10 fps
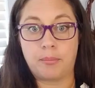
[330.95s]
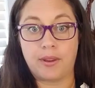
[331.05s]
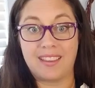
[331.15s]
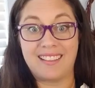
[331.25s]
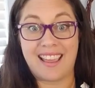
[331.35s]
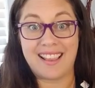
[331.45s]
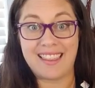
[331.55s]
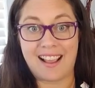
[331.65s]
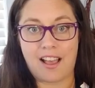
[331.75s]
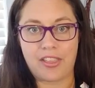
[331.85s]
really liking
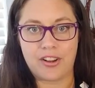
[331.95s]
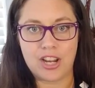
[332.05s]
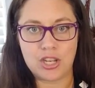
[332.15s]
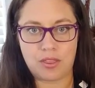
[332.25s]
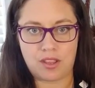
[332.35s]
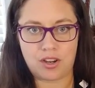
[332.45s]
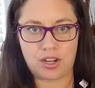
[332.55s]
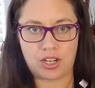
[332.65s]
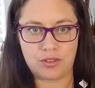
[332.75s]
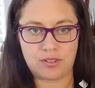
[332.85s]
that color and you think you're
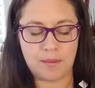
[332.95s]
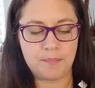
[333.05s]
going to use it